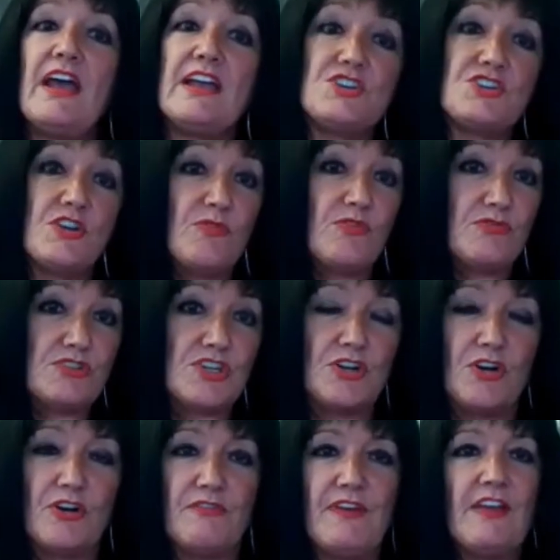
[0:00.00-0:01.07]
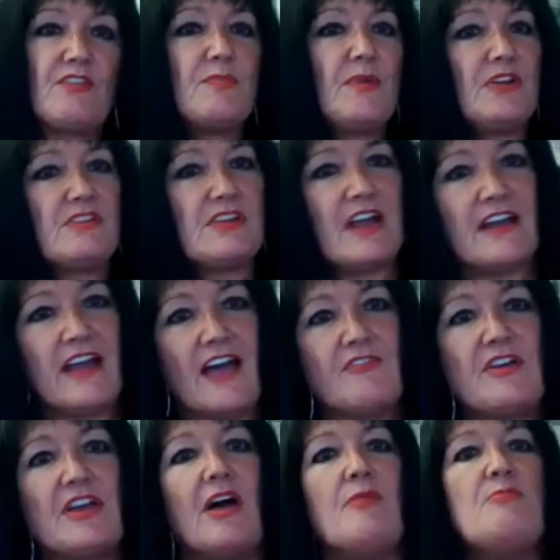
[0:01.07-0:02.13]
in terms of return on investment and
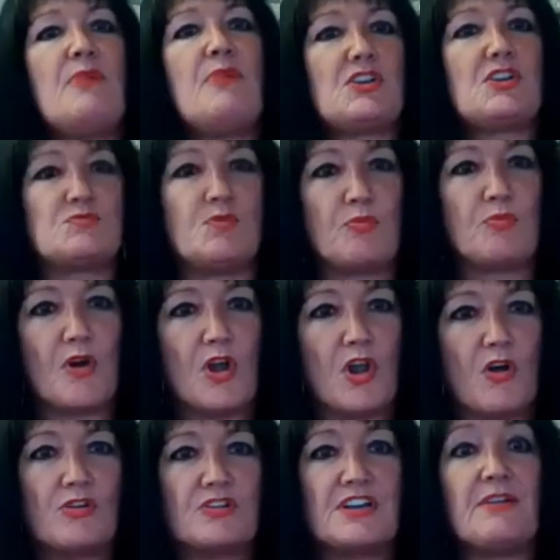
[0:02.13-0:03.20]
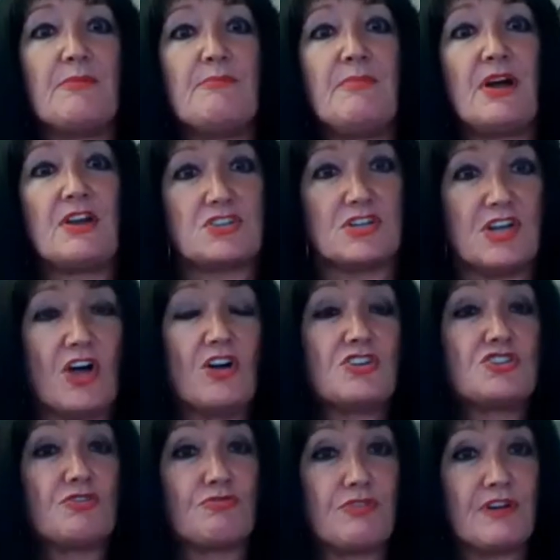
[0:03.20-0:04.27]
having a much more prolonged and a much
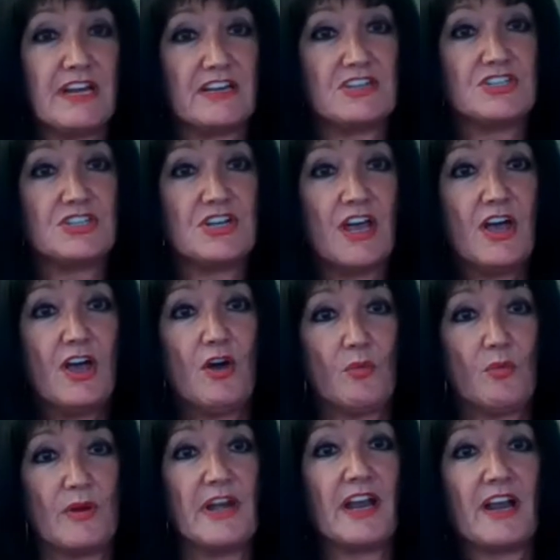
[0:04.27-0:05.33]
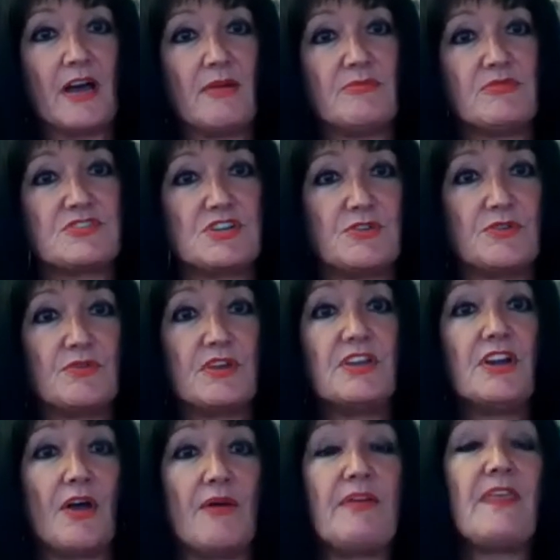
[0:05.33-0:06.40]
larger reach when it comes to you
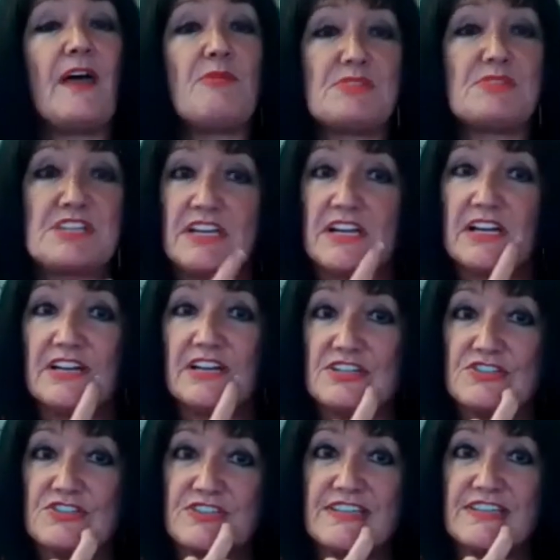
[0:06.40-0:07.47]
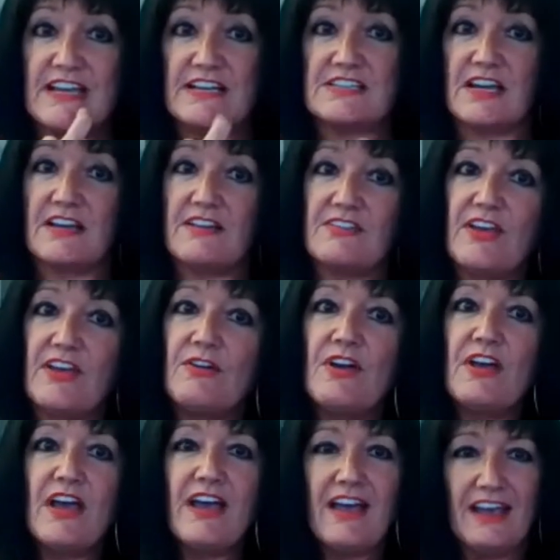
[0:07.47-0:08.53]
know that particular industry sector so
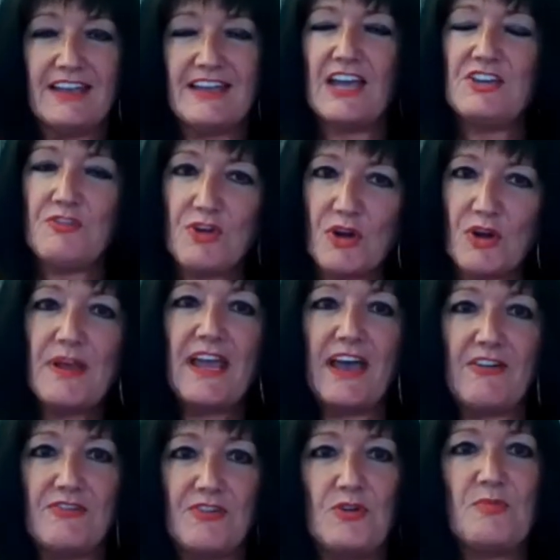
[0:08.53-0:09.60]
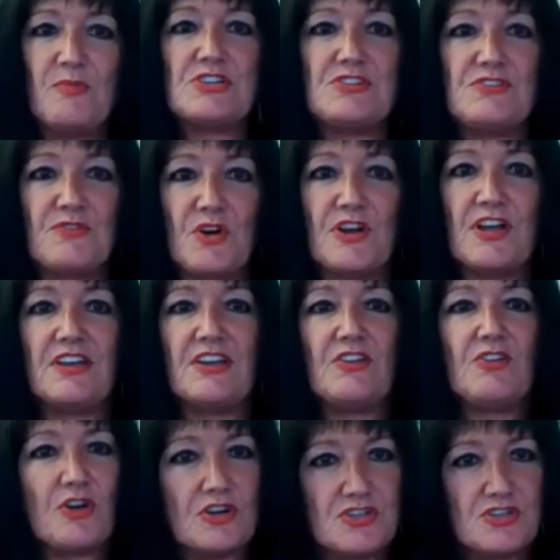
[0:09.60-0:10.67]
yeah you've got to be careful but you've got to you've
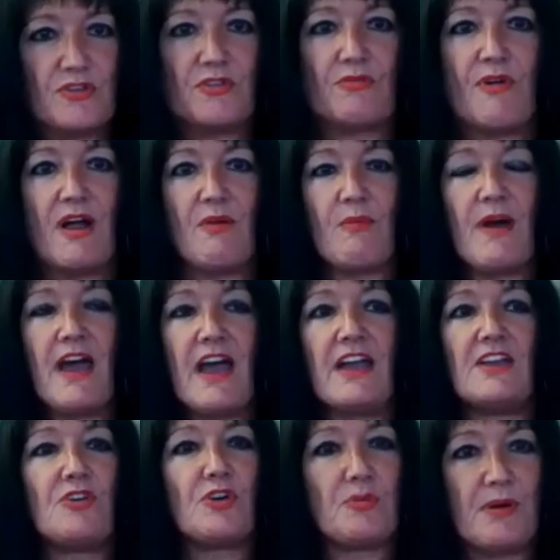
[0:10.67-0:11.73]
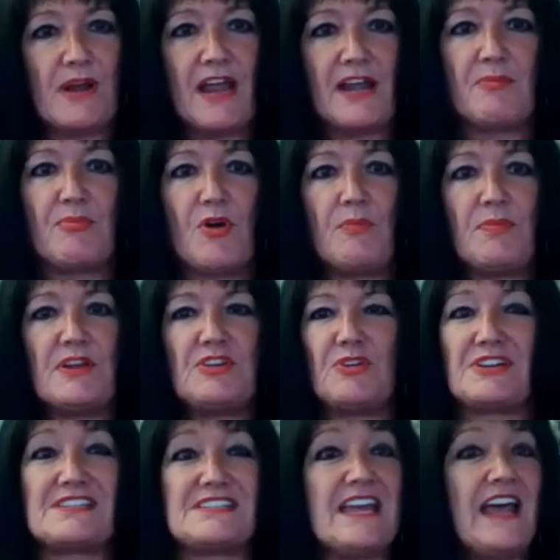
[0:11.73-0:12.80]
got to do it the right way you've got to plan it properly you've
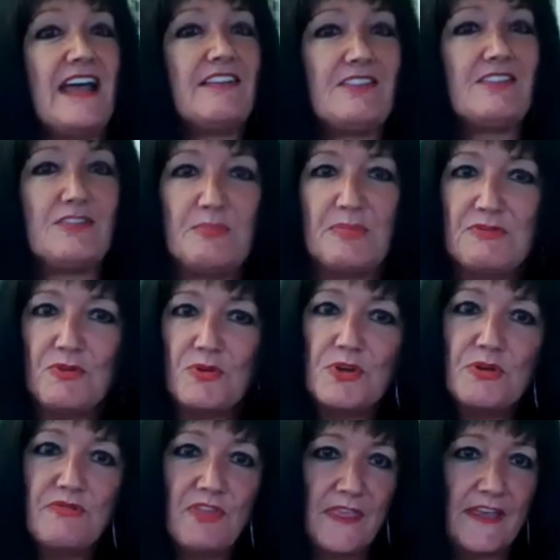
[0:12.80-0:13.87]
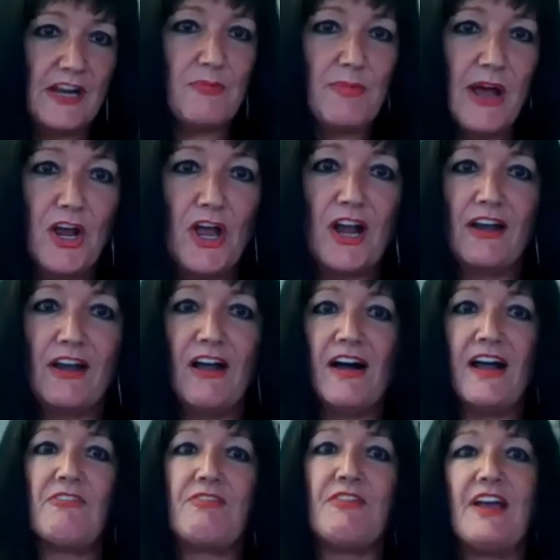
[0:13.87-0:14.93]
got to test before you can think about going
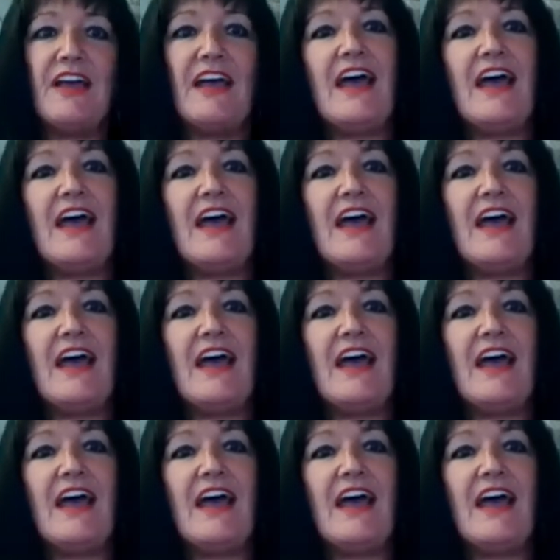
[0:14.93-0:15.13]
live